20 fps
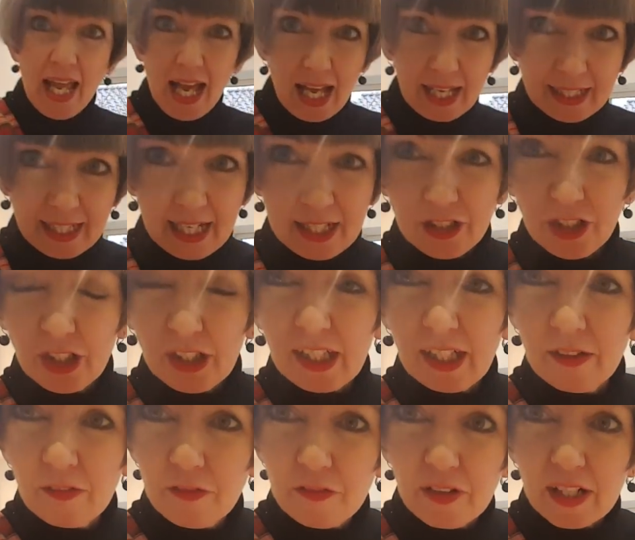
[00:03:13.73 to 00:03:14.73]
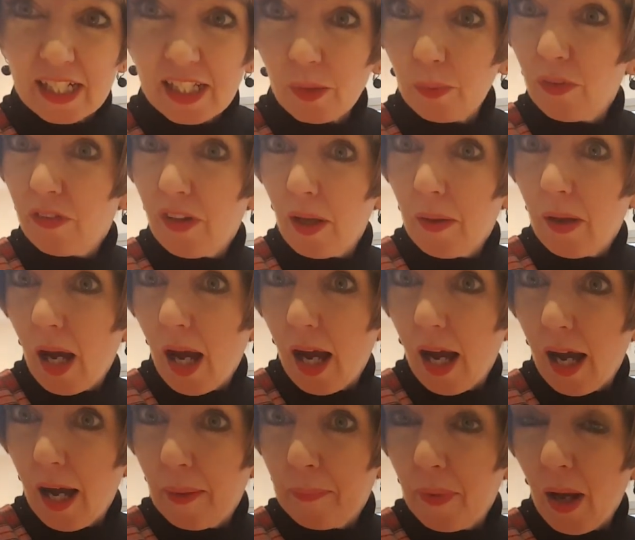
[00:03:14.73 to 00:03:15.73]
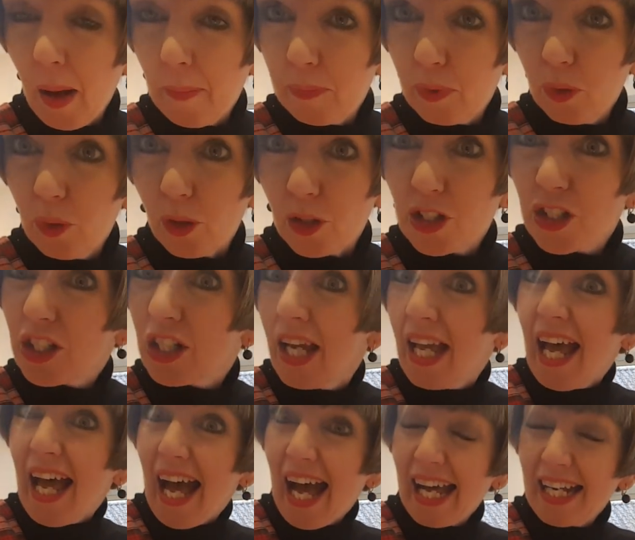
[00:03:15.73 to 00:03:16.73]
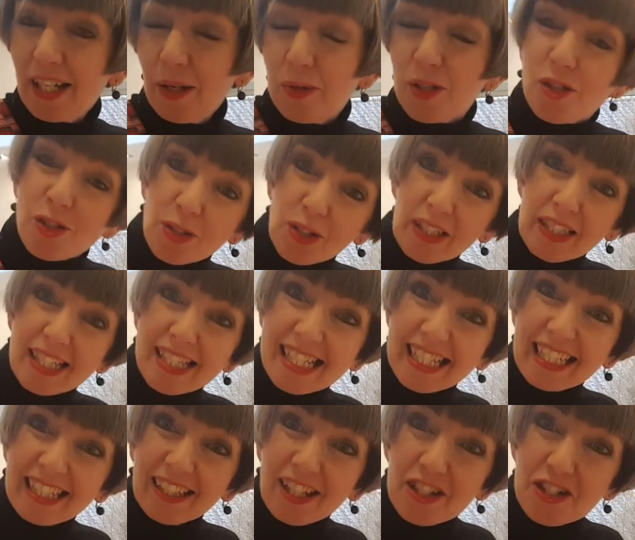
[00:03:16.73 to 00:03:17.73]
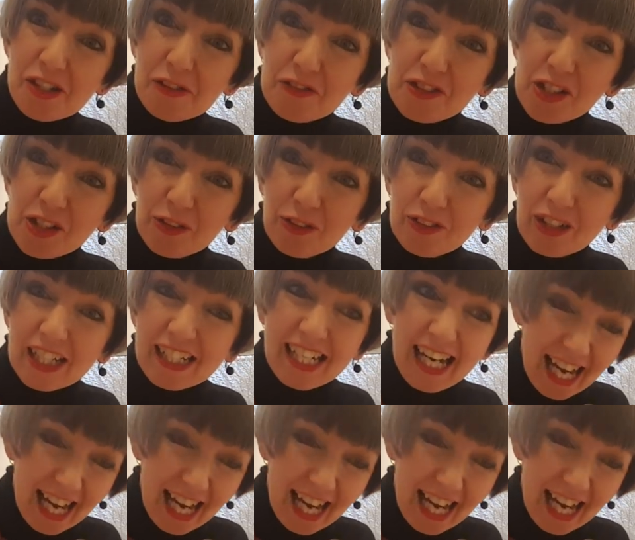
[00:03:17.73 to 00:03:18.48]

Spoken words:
And then you can fix it with a brooch. And I was doing the declutter of jewellery